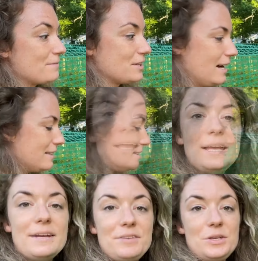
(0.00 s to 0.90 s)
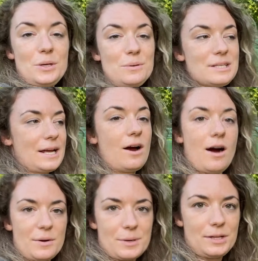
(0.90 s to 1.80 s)
for us. If you use like a
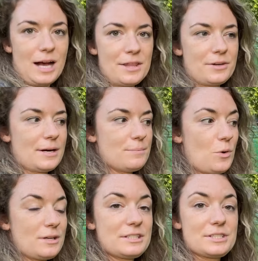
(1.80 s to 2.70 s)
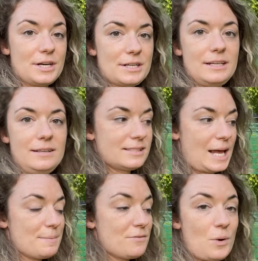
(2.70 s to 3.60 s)
hardware cloth or a more sturdy
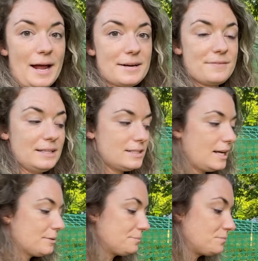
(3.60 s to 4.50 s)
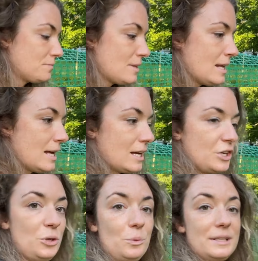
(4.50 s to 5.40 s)
type of wire fencing,
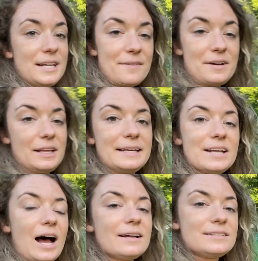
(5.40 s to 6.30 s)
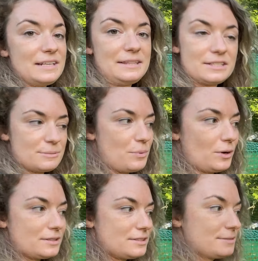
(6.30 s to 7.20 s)
you would definitely not need the supports.